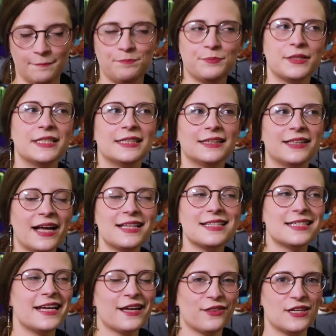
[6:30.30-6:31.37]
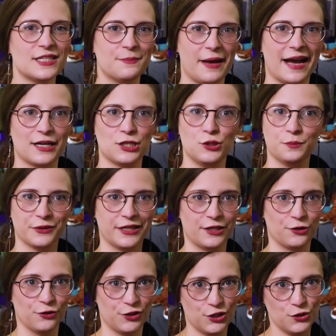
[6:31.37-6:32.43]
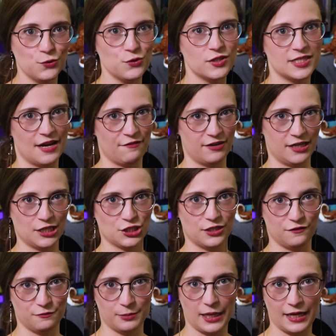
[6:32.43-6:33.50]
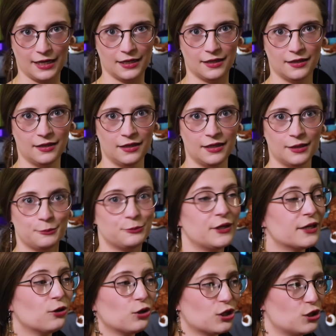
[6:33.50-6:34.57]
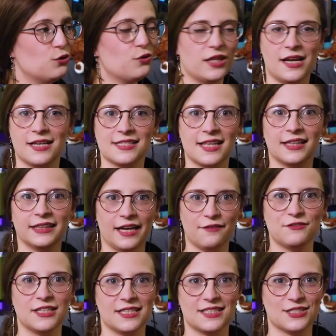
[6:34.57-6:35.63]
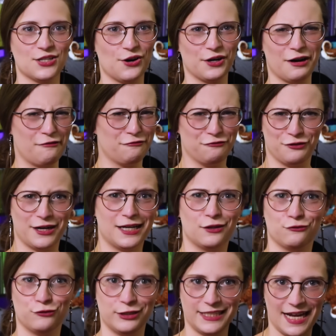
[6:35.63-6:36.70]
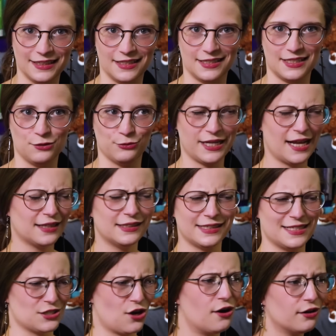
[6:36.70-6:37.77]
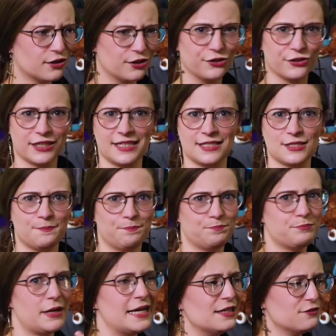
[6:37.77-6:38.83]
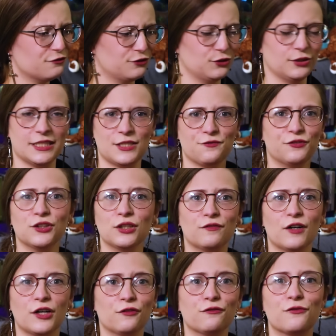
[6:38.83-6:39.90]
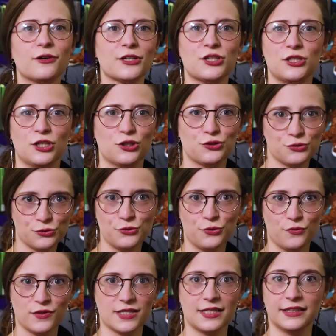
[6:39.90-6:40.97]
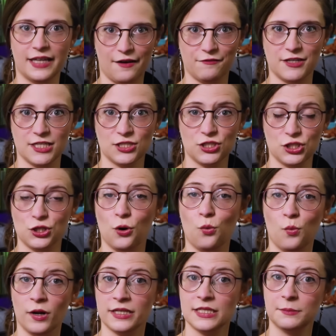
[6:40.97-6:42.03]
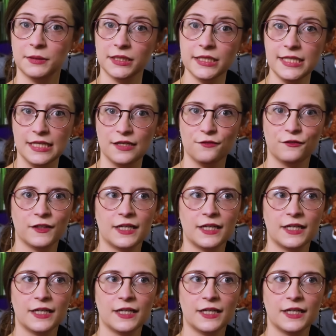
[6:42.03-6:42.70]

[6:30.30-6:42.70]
But let's take this back to PragerU's definition of pain. PragerU thinks that leftists are afraid of reality. Reality is hard, it's painful, it's full of unfortunate truths that leftists don't want to believe.